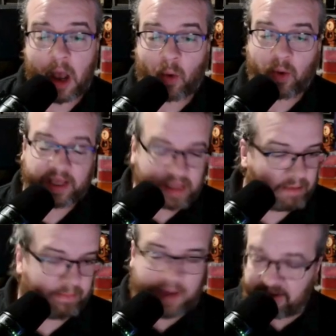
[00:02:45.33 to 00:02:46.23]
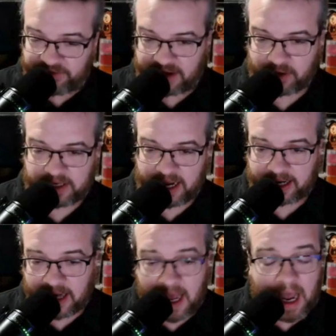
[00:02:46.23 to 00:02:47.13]
with my favorite
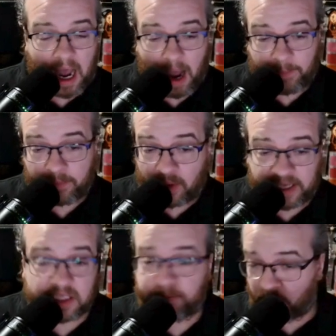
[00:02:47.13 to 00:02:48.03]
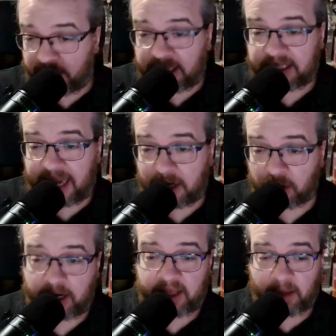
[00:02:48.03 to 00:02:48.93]
deck. It's pretty
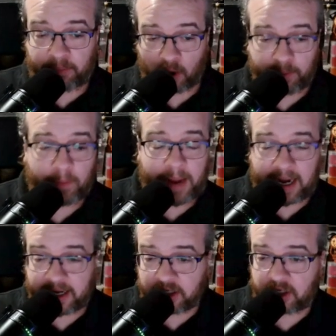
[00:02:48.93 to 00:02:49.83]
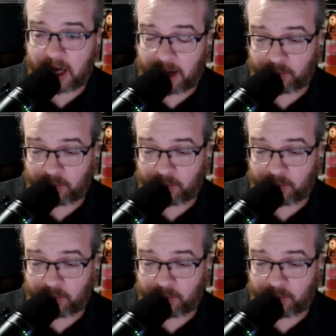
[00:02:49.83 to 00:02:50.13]
standard in the Blurple package.